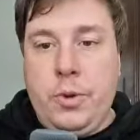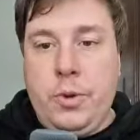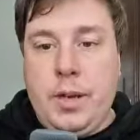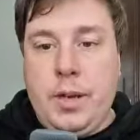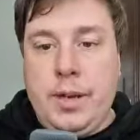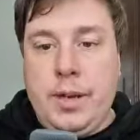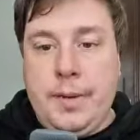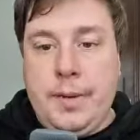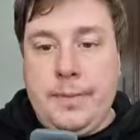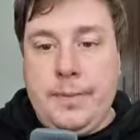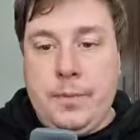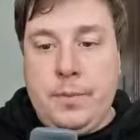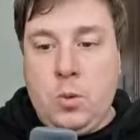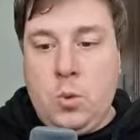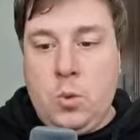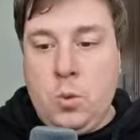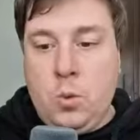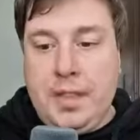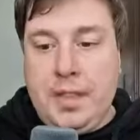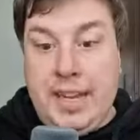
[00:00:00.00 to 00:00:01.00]

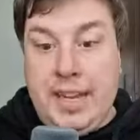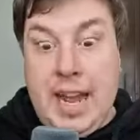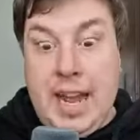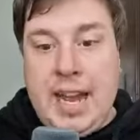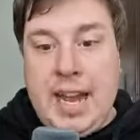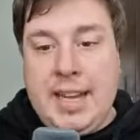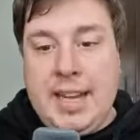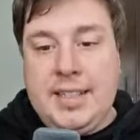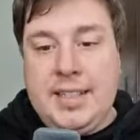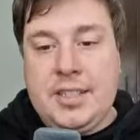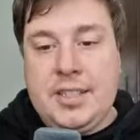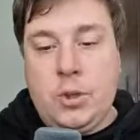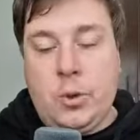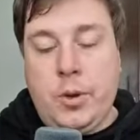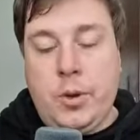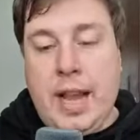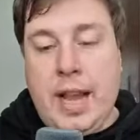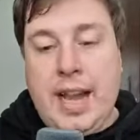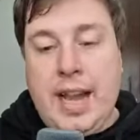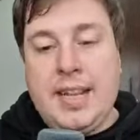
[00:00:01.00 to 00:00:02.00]
all the guides. So
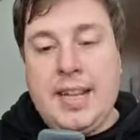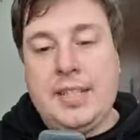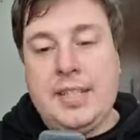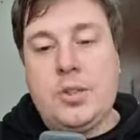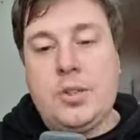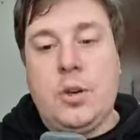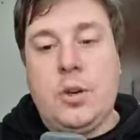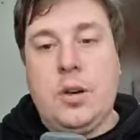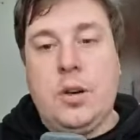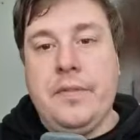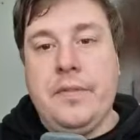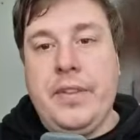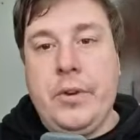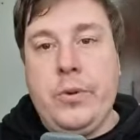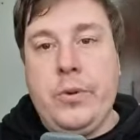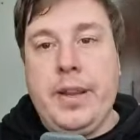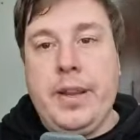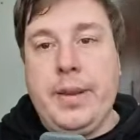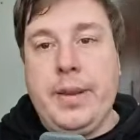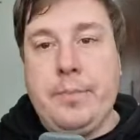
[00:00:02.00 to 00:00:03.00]
guides are
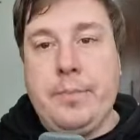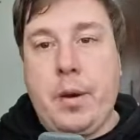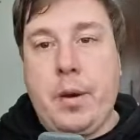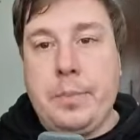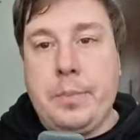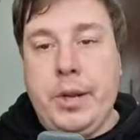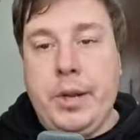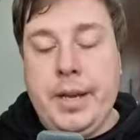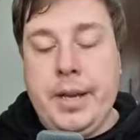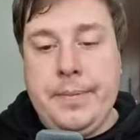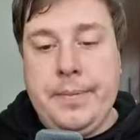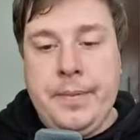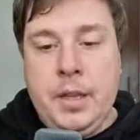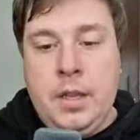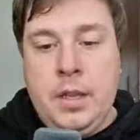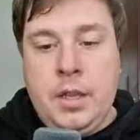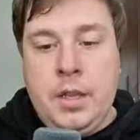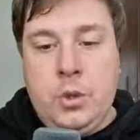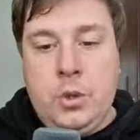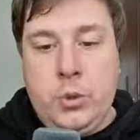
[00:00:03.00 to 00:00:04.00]
very popular,
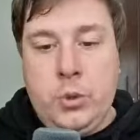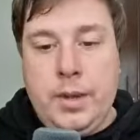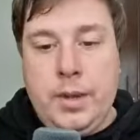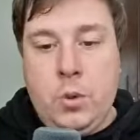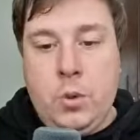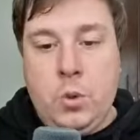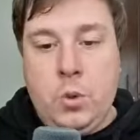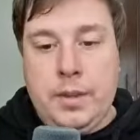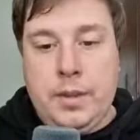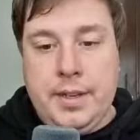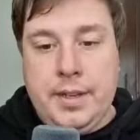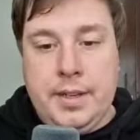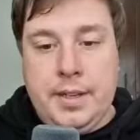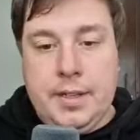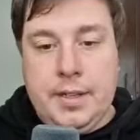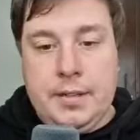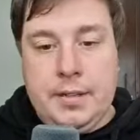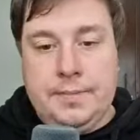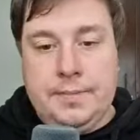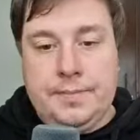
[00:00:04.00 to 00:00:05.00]
doing all
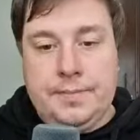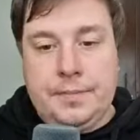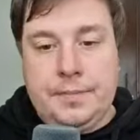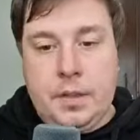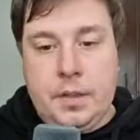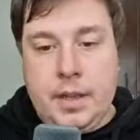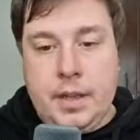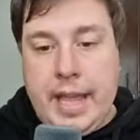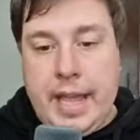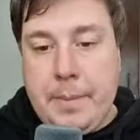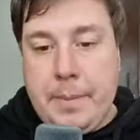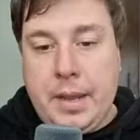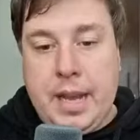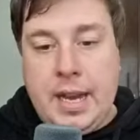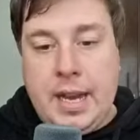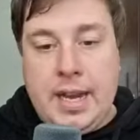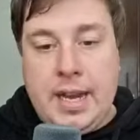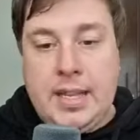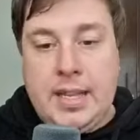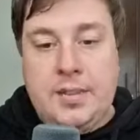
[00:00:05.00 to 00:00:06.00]
the game
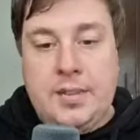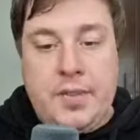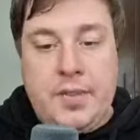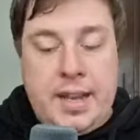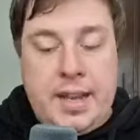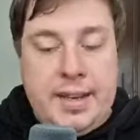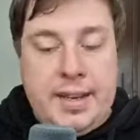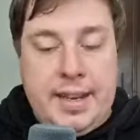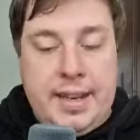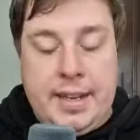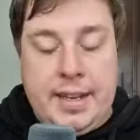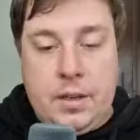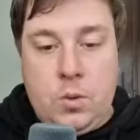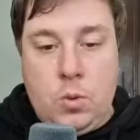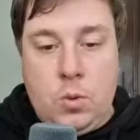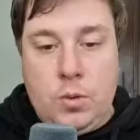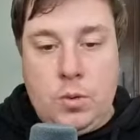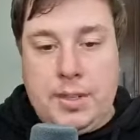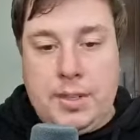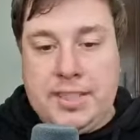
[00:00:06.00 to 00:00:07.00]
guides, finding
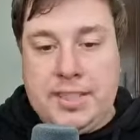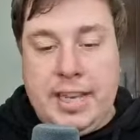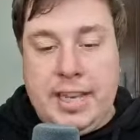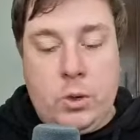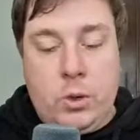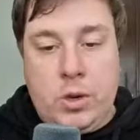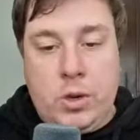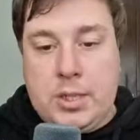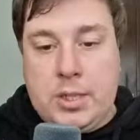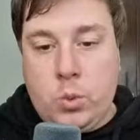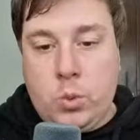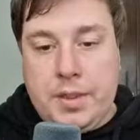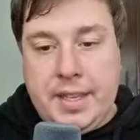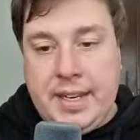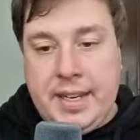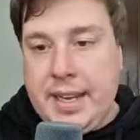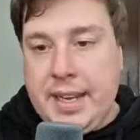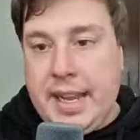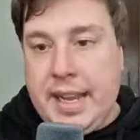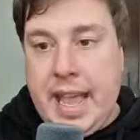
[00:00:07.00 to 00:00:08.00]
all the secrets
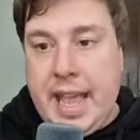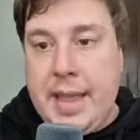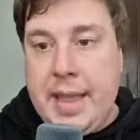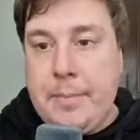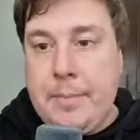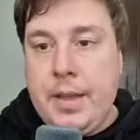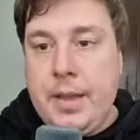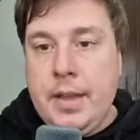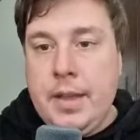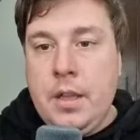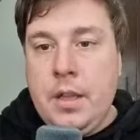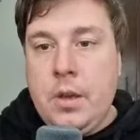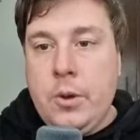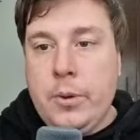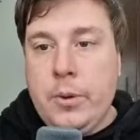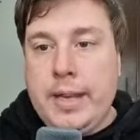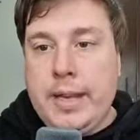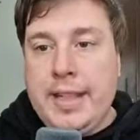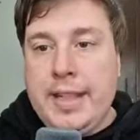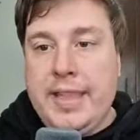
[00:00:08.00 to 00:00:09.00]
within a game.
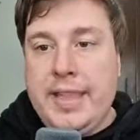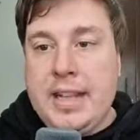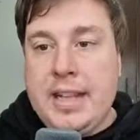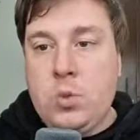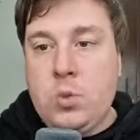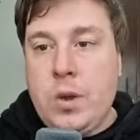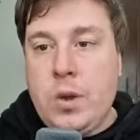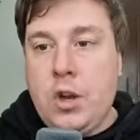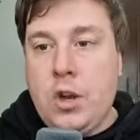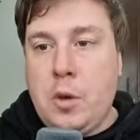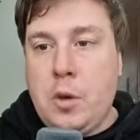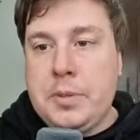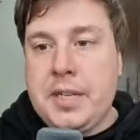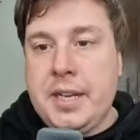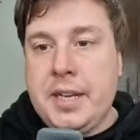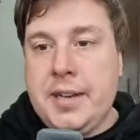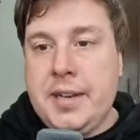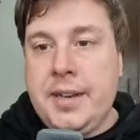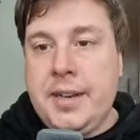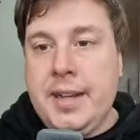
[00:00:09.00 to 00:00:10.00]
Okay, that's one
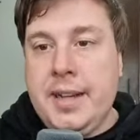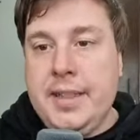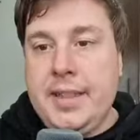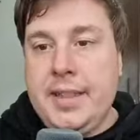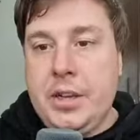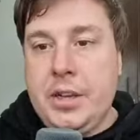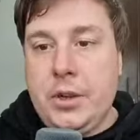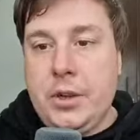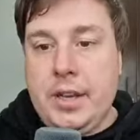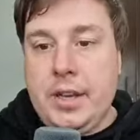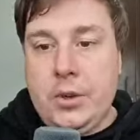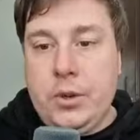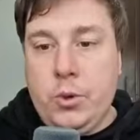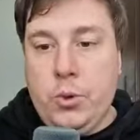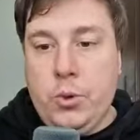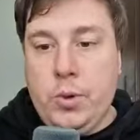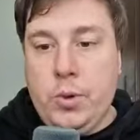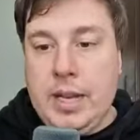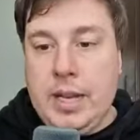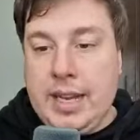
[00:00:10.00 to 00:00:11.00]
option. And then you can
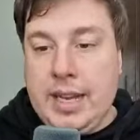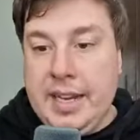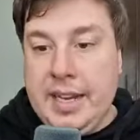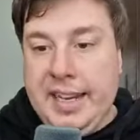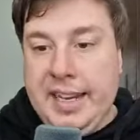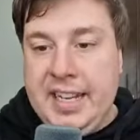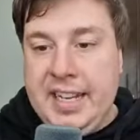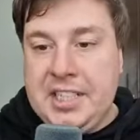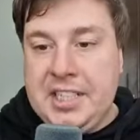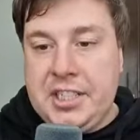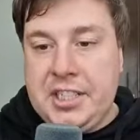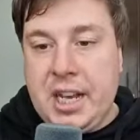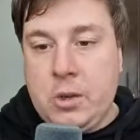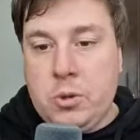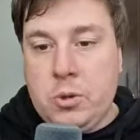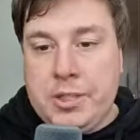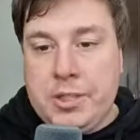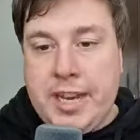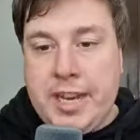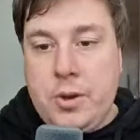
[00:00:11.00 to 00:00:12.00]
do like a niche
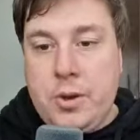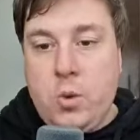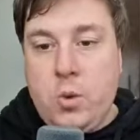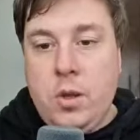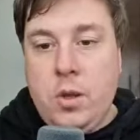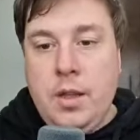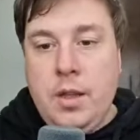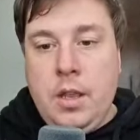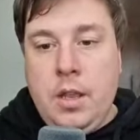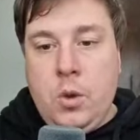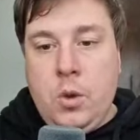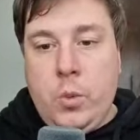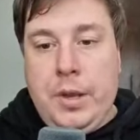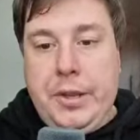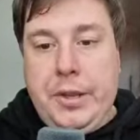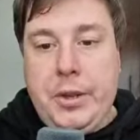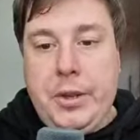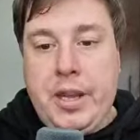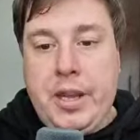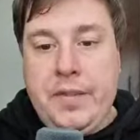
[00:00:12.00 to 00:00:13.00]
down channel where
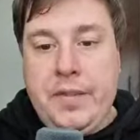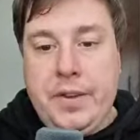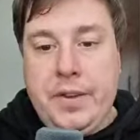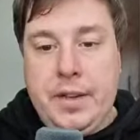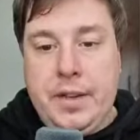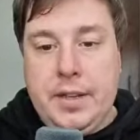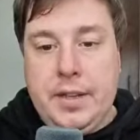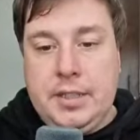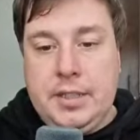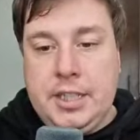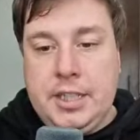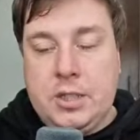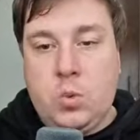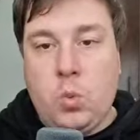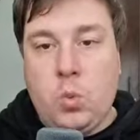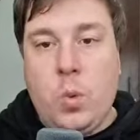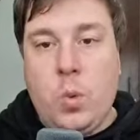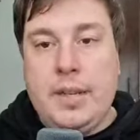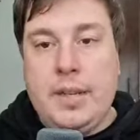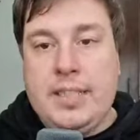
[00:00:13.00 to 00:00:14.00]
you cover just
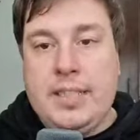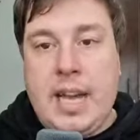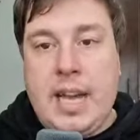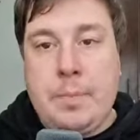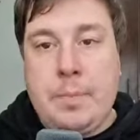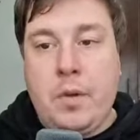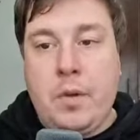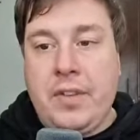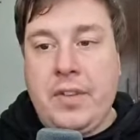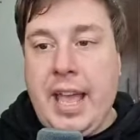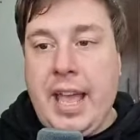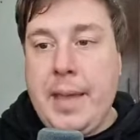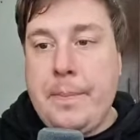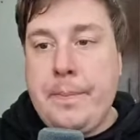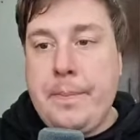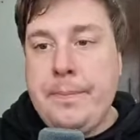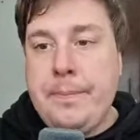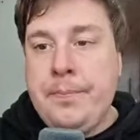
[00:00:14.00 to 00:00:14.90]
one type of game,